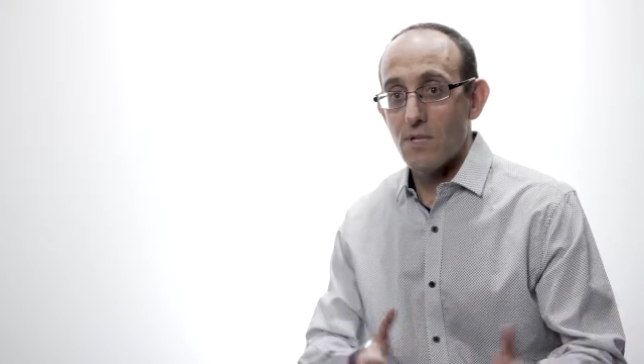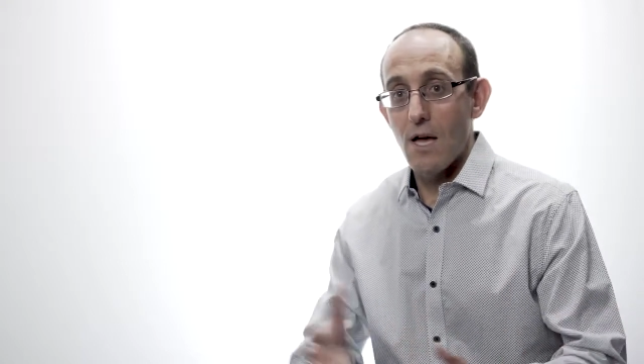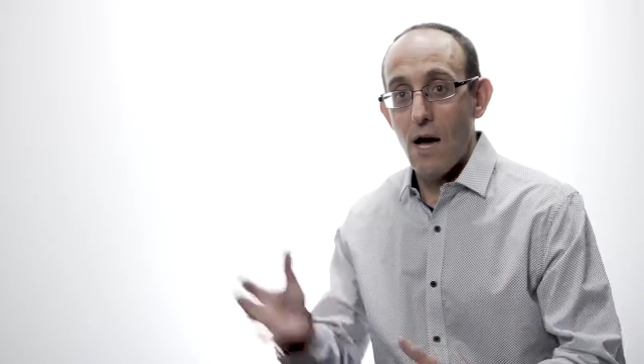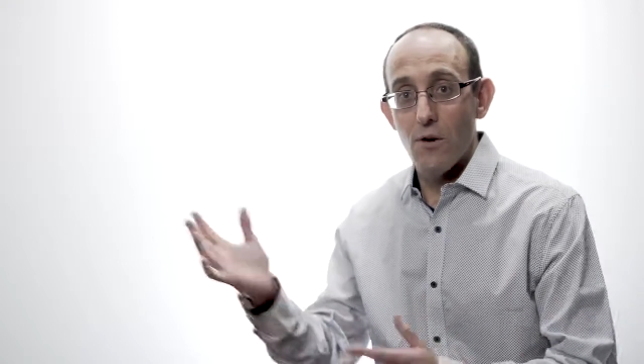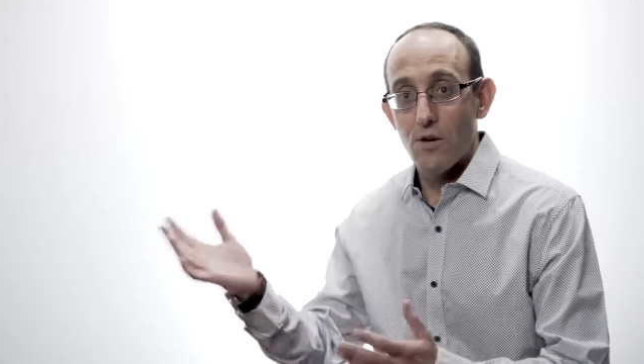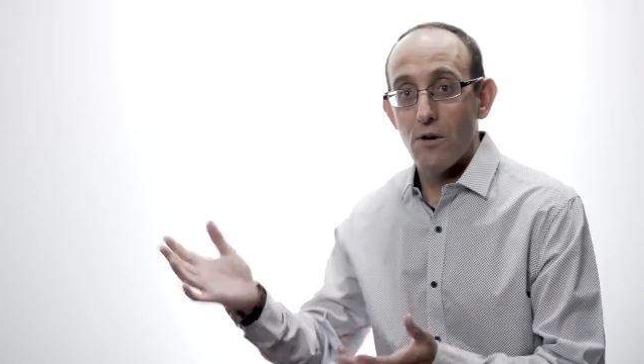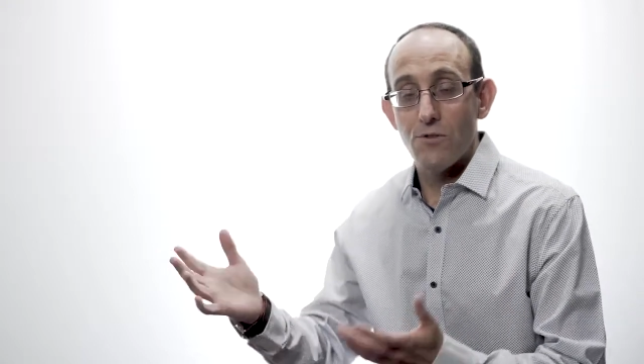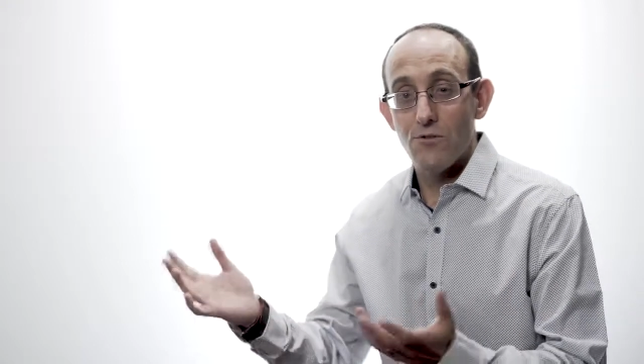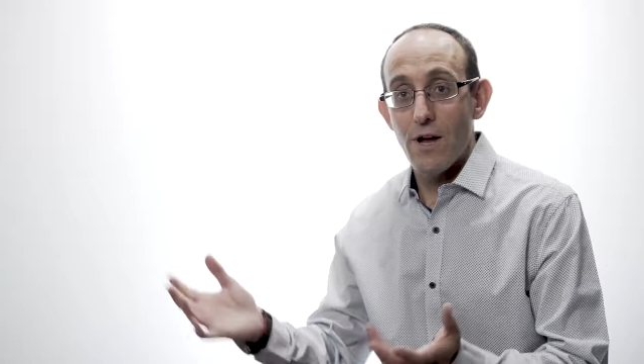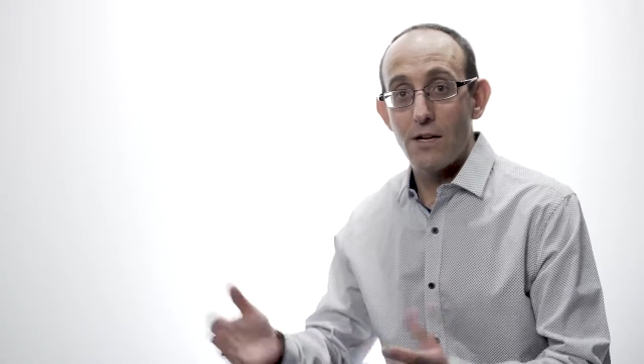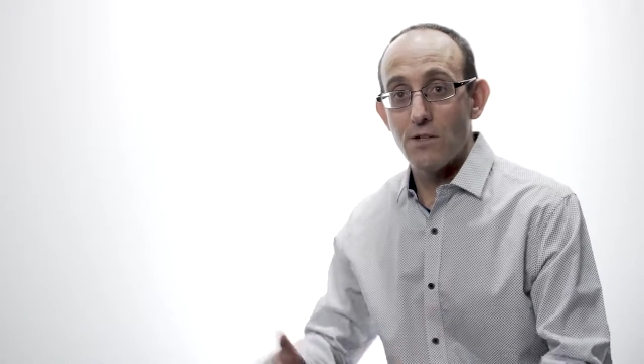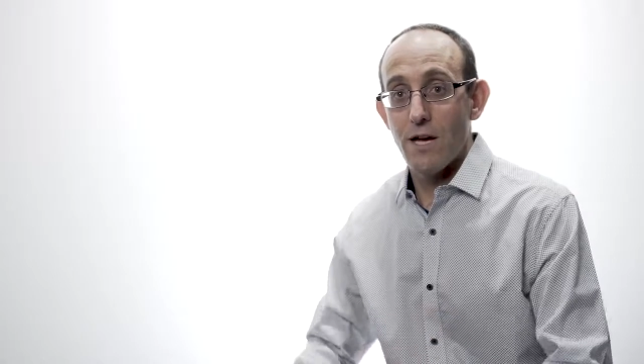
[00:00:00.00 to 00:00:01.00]
how are you on
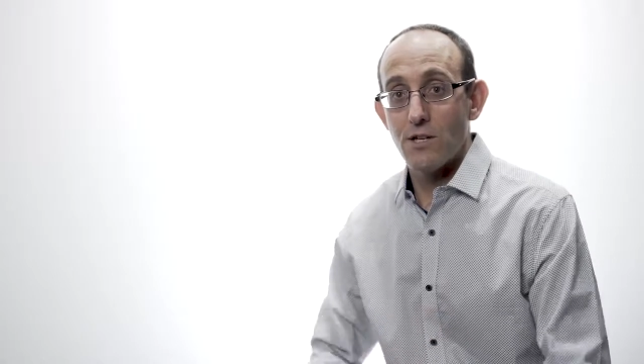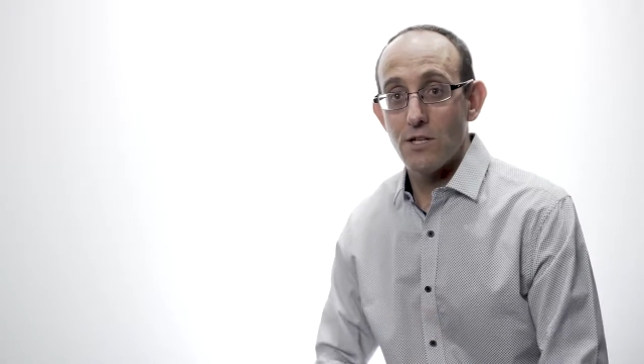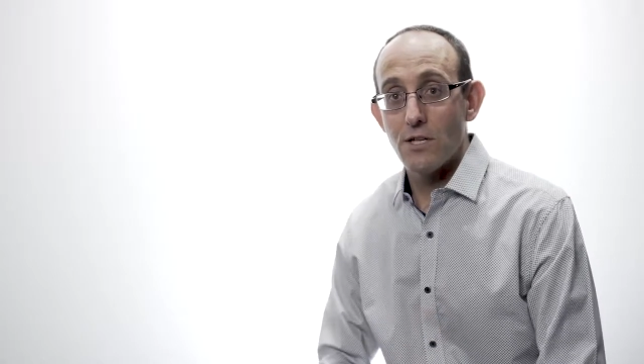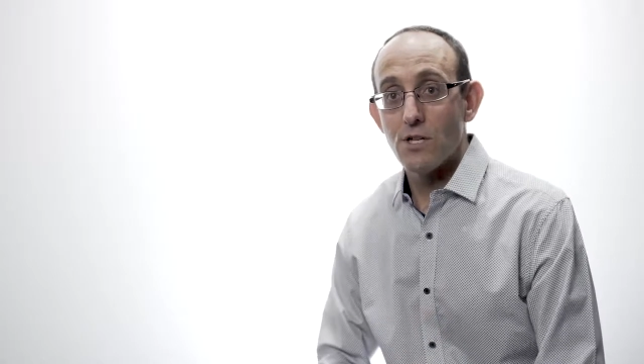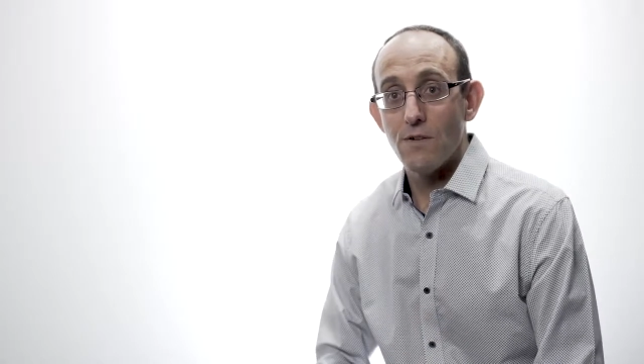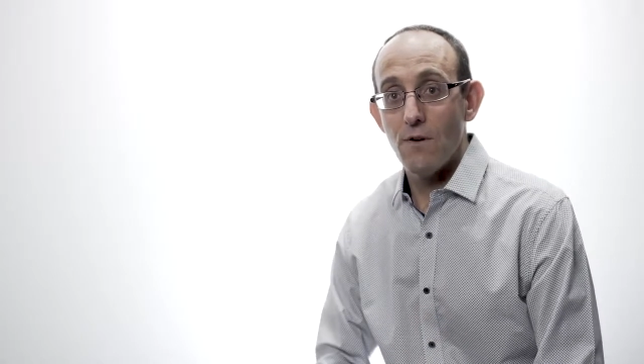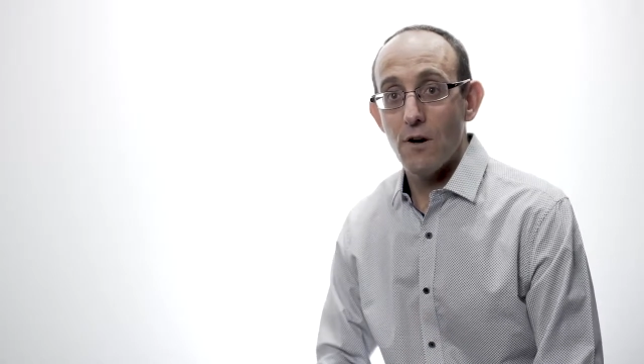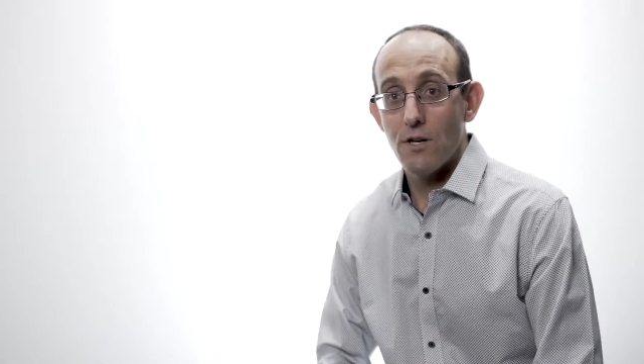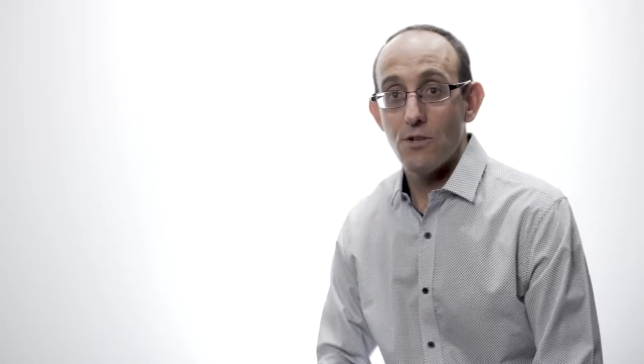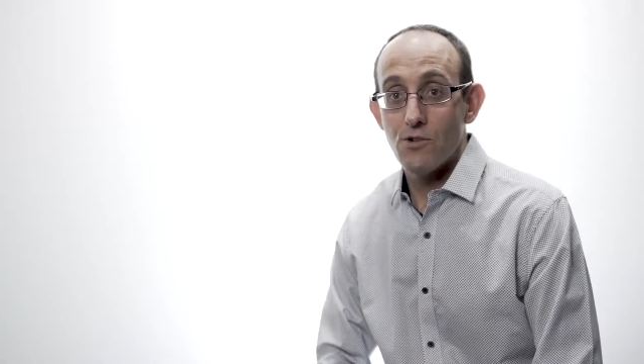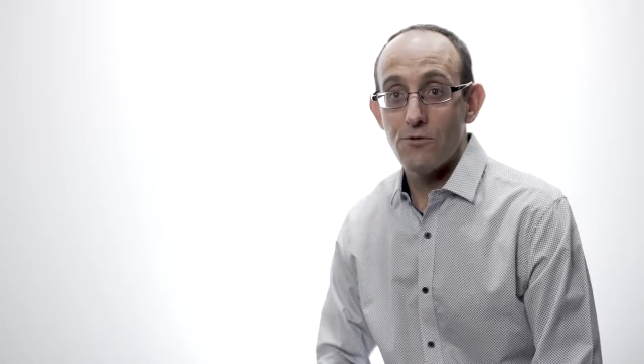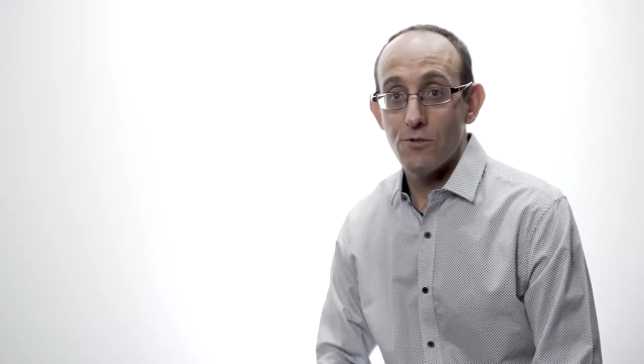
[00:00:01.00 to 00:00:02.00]
track to actually achieve, are
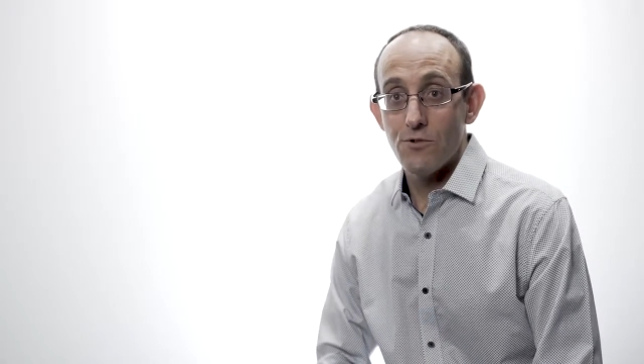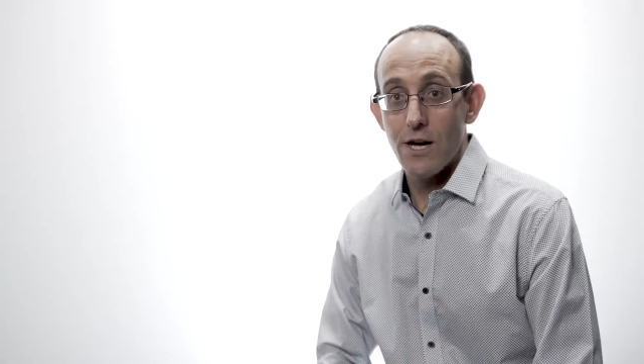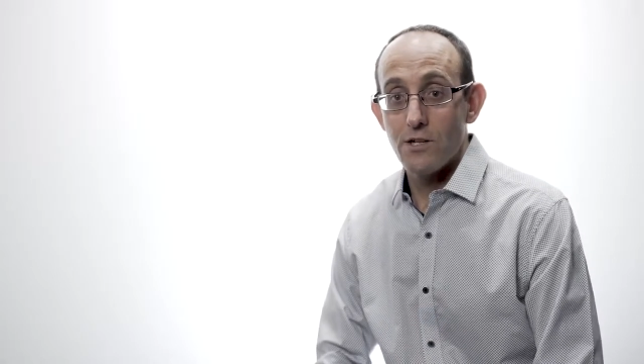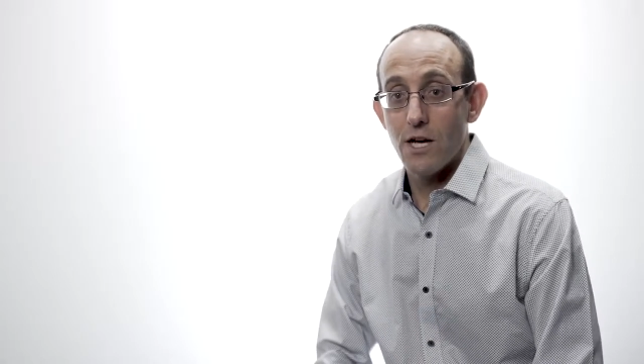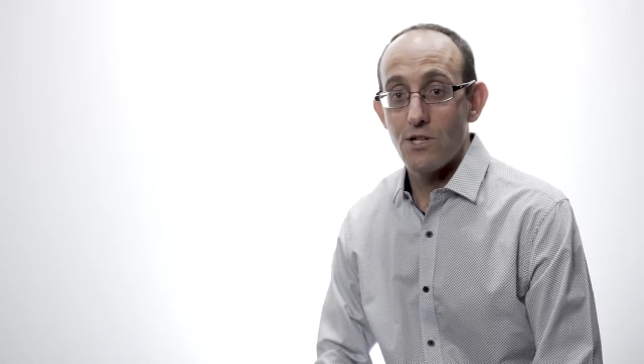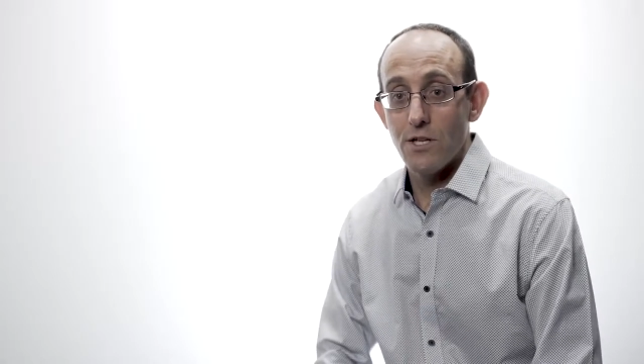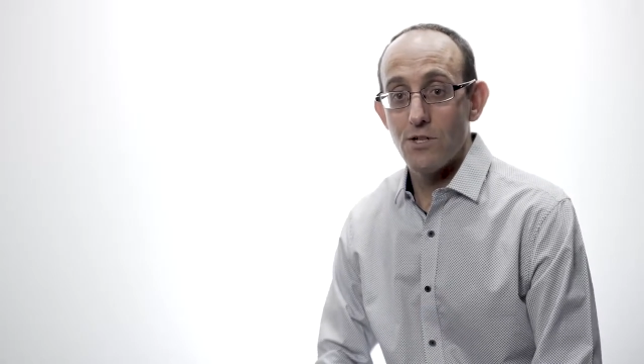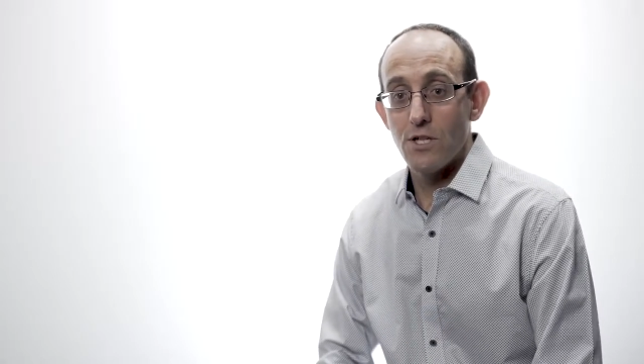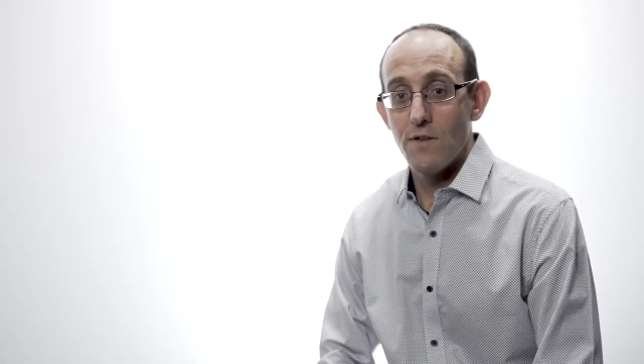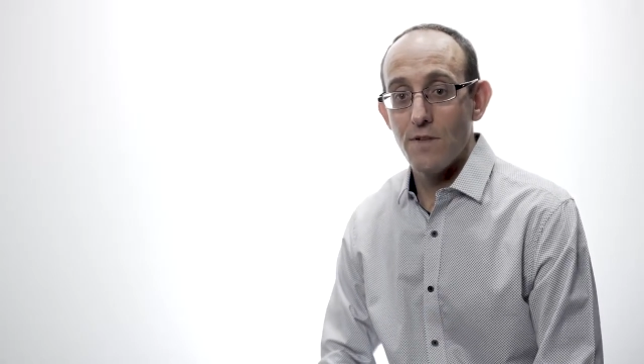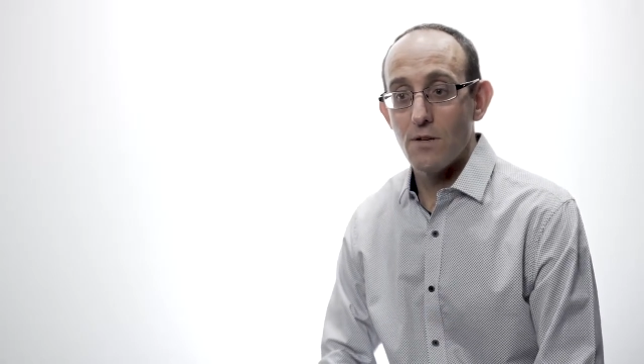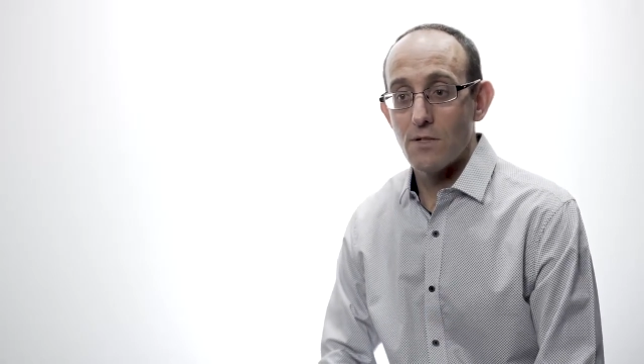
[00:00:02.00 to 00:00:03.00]
you on track to actually
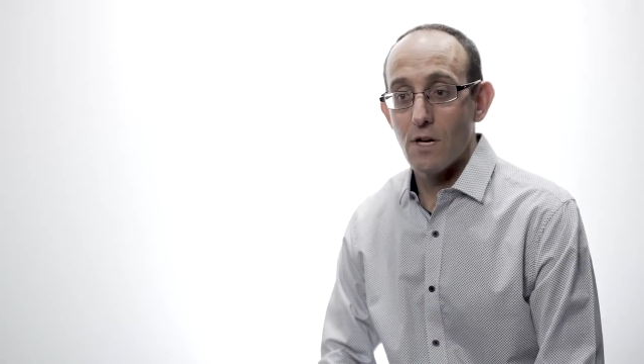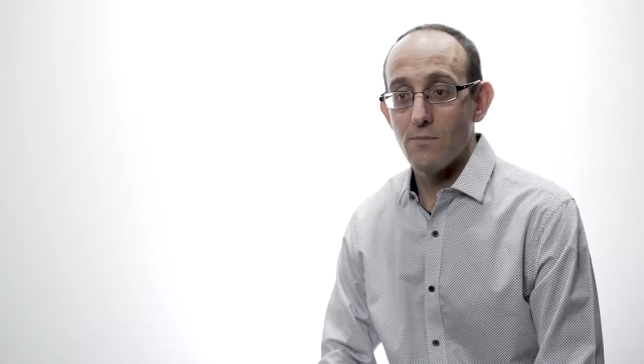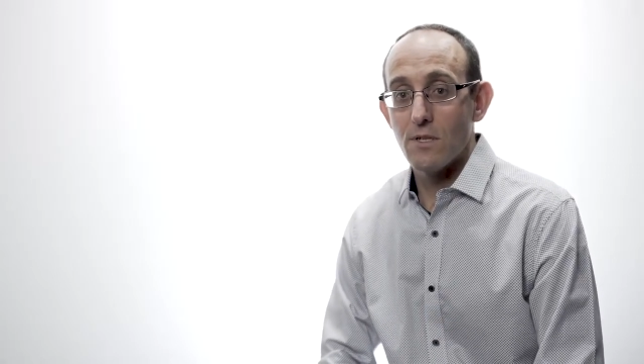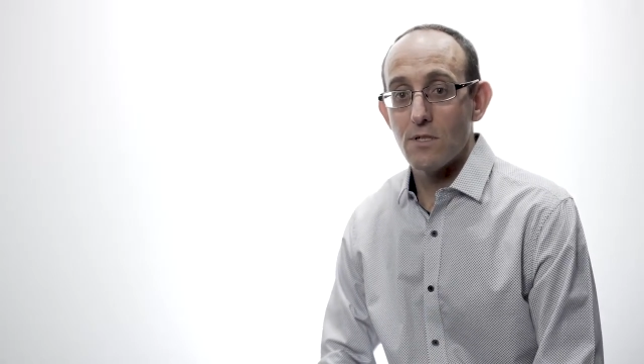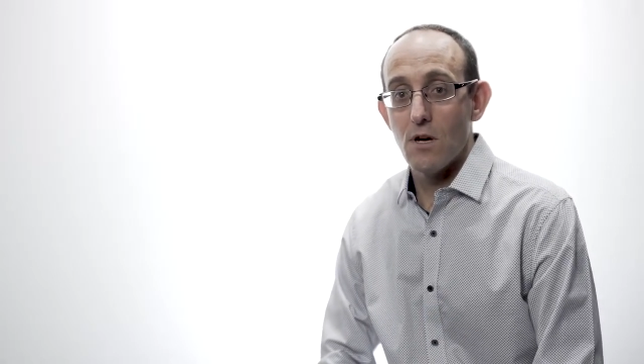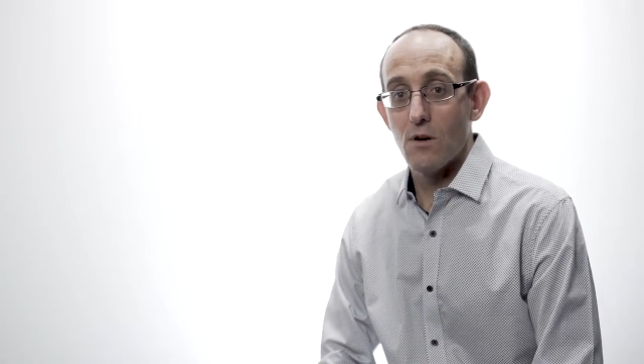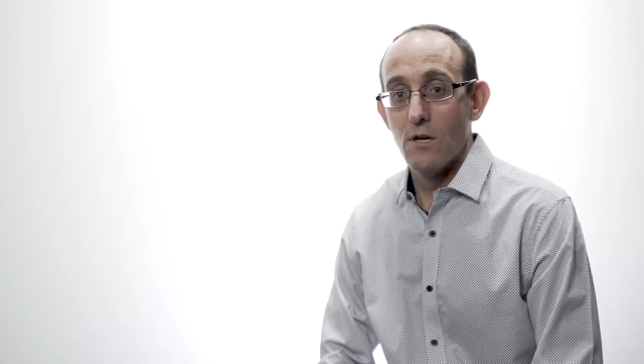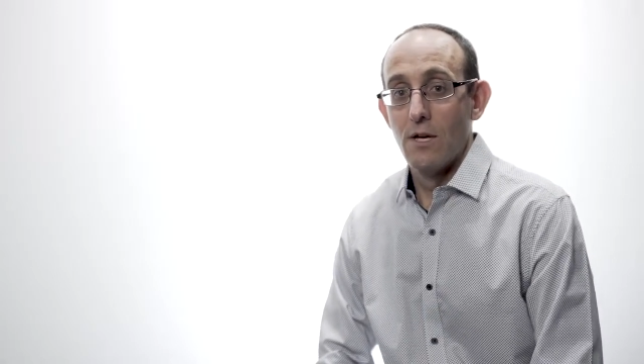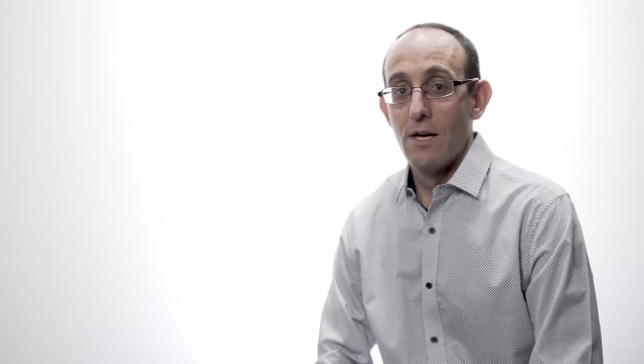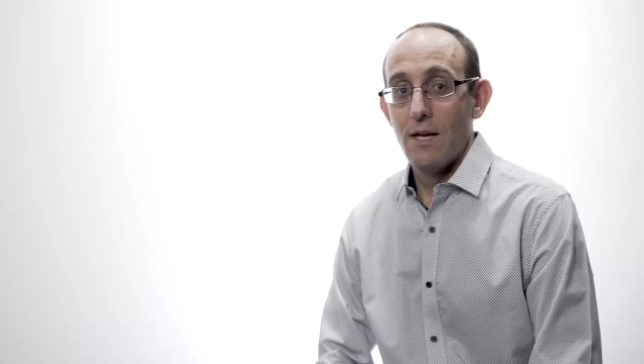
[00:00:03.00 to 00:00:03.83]
achieve those numbers? So